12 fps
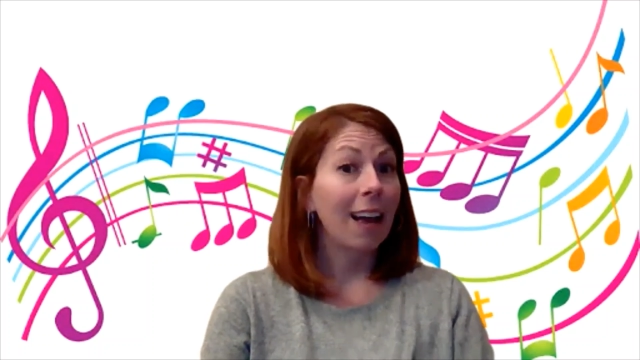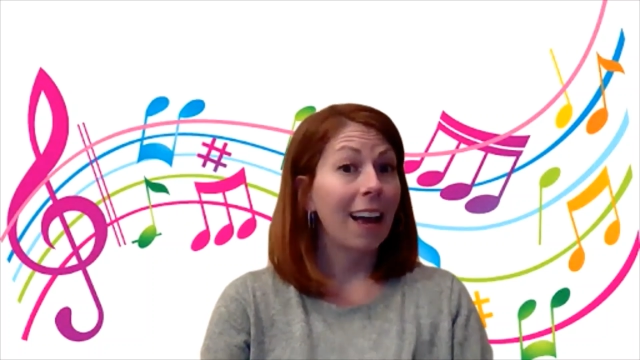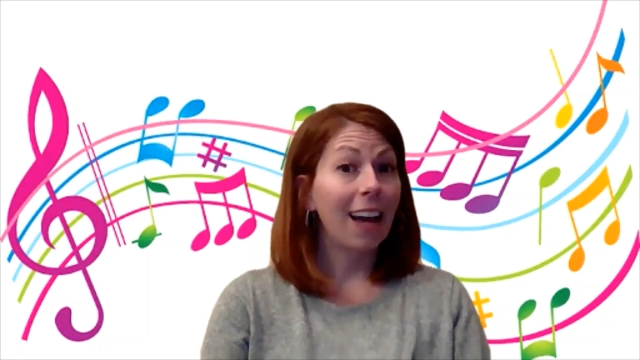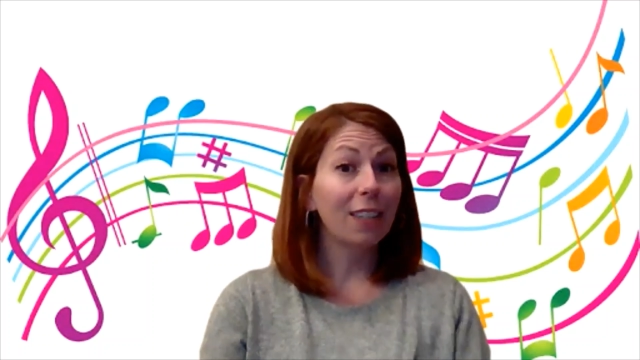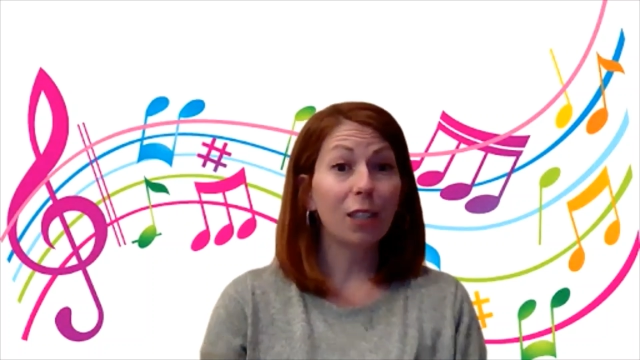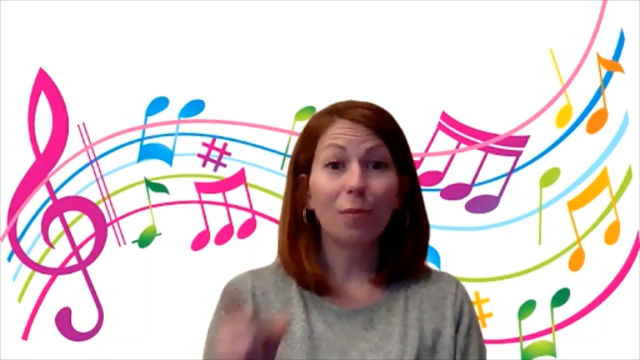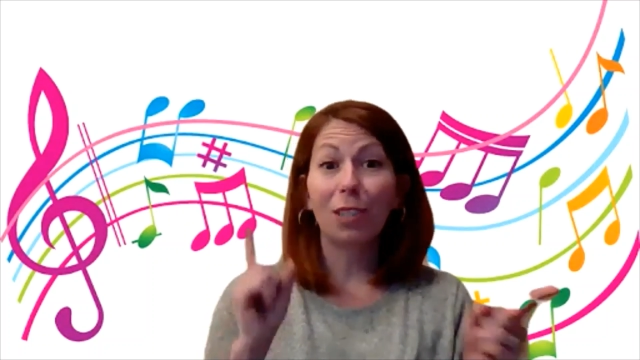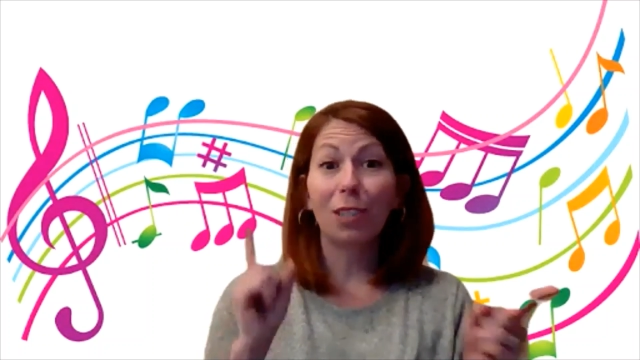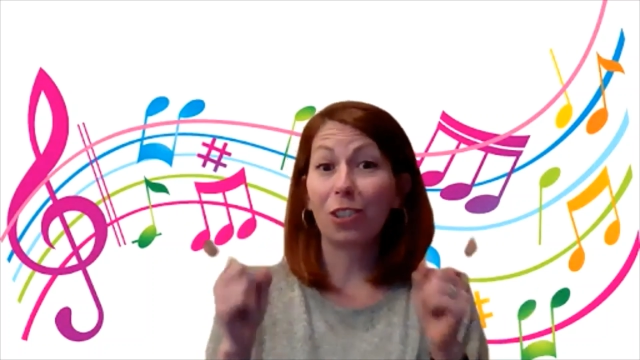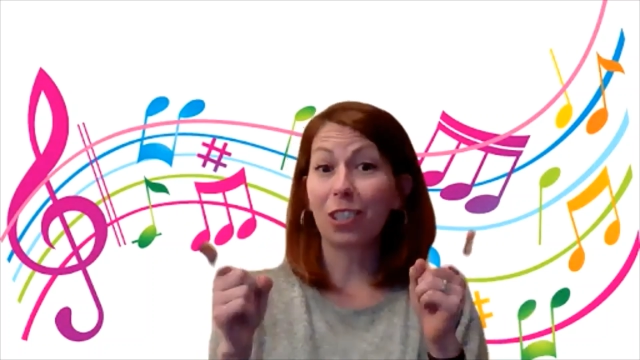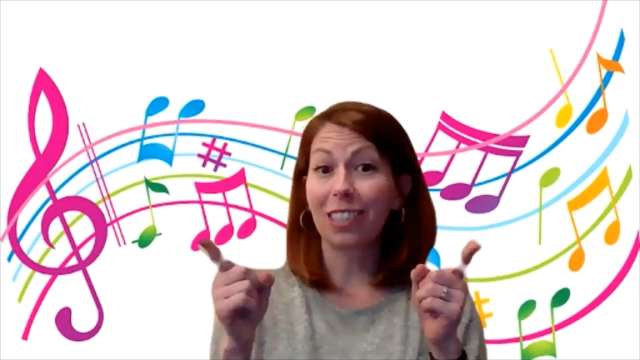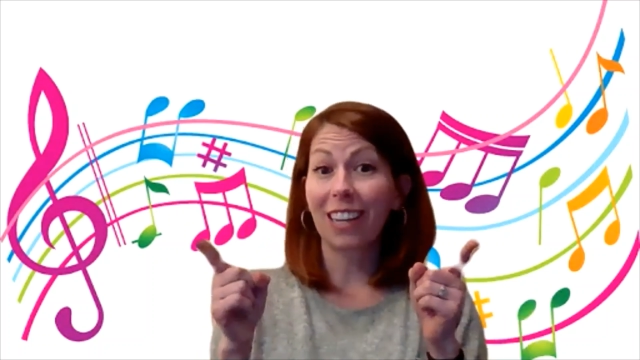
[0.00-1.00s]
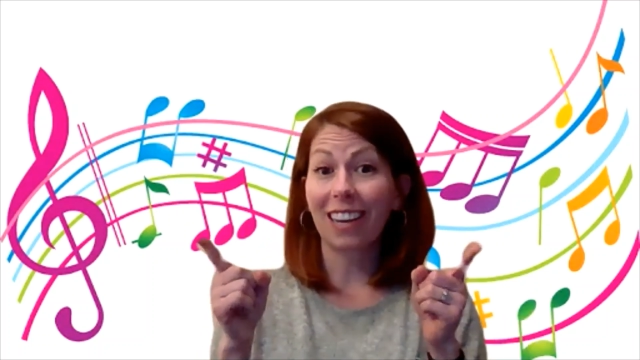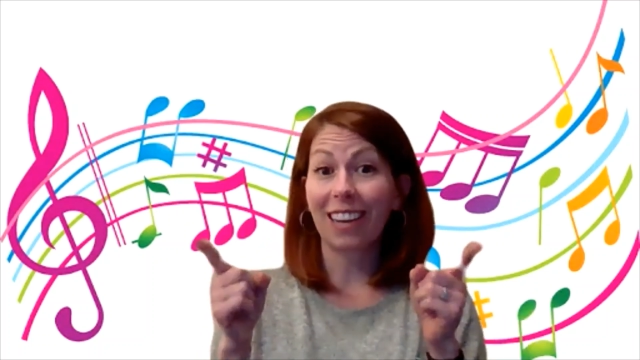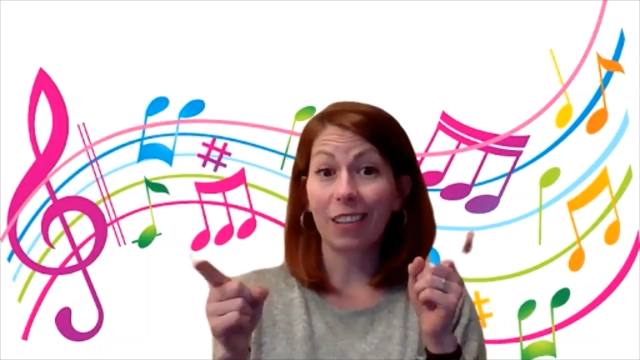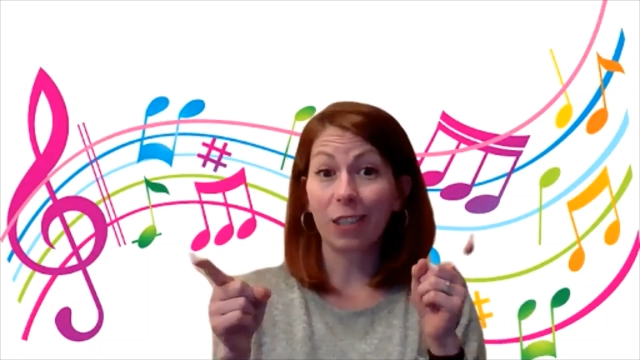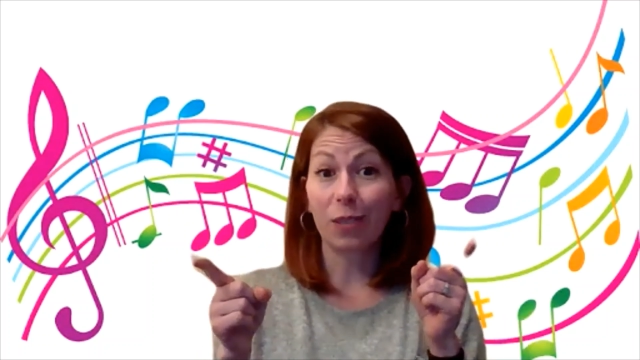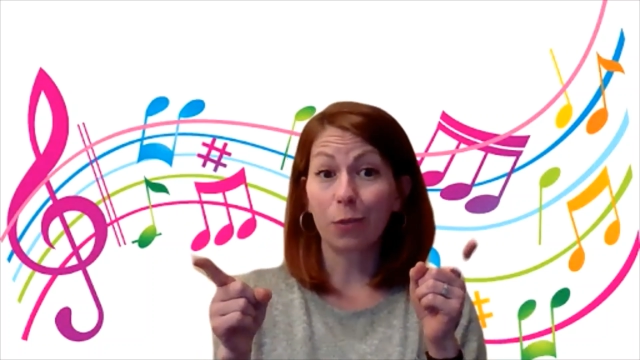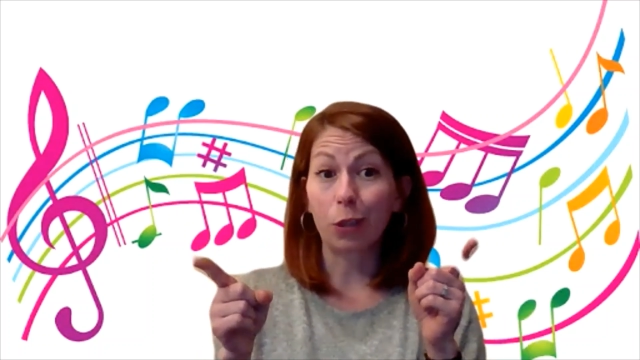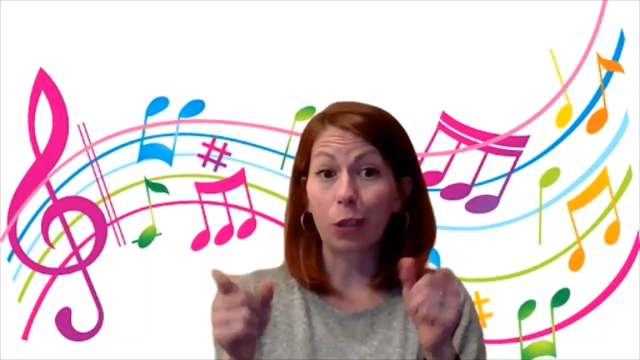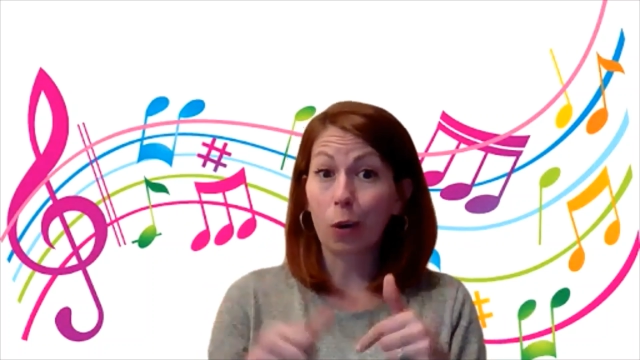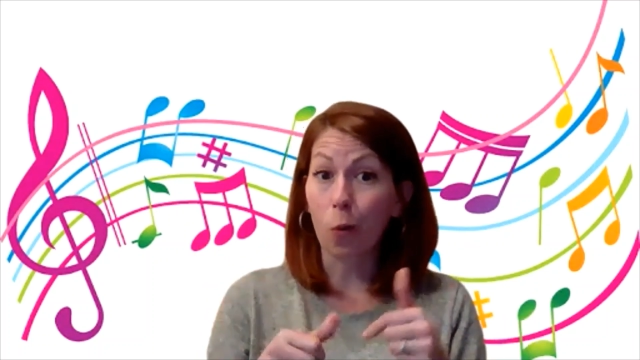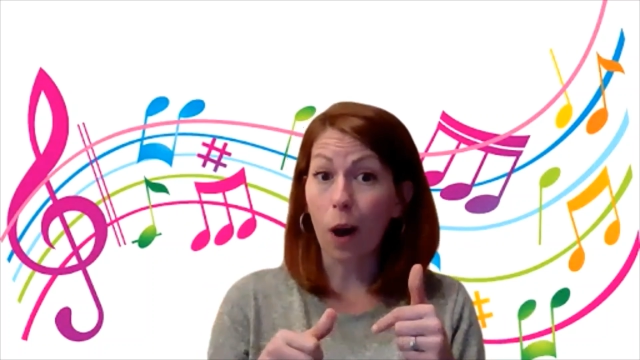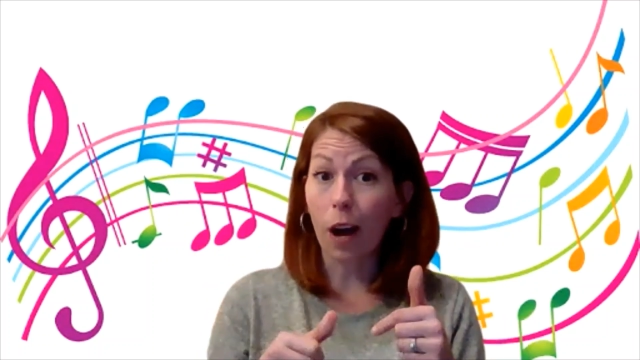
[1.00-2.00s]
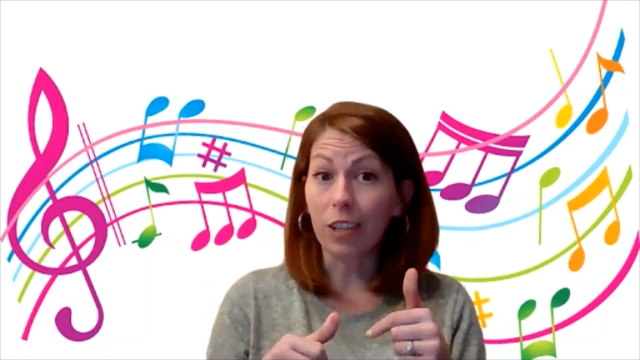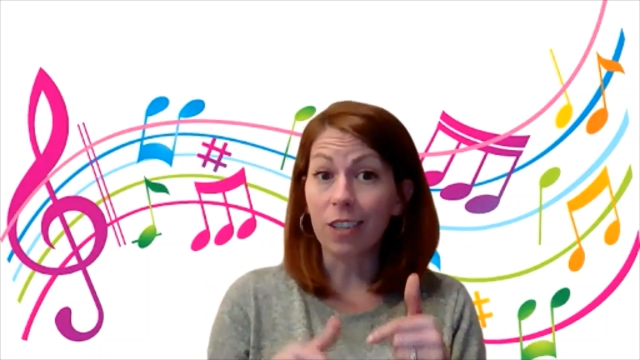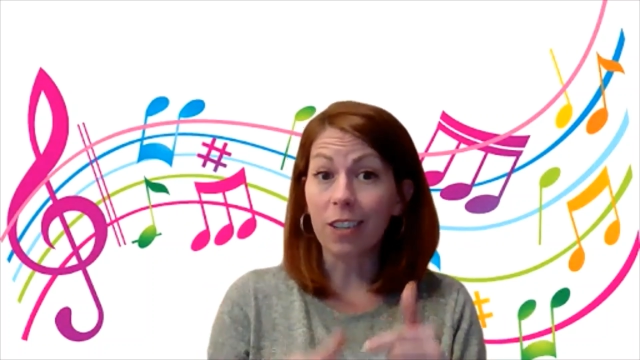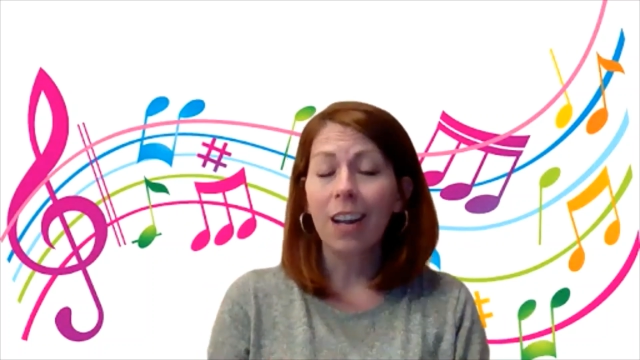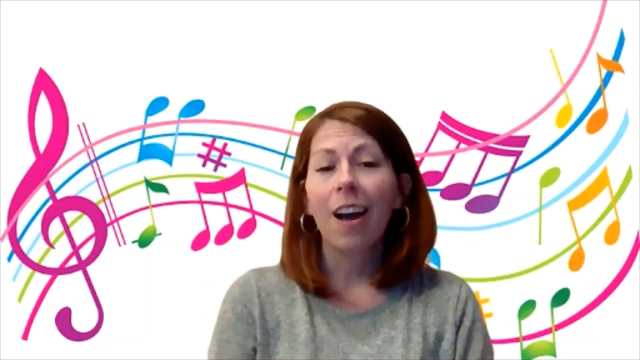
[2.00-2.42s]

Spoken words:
has to be just like this for a little while.